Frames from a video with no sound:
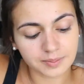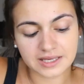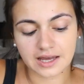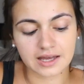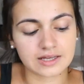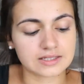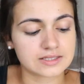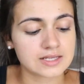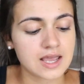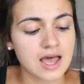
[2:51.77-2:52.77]

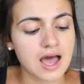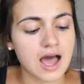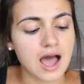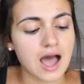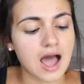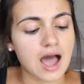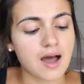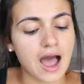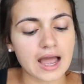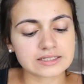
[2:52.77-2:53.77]
because
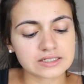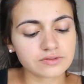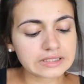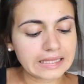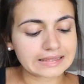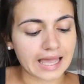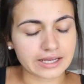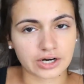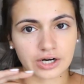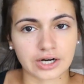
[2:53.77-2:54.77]
I didn't really
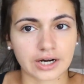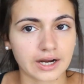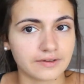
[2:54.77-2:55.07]
like her.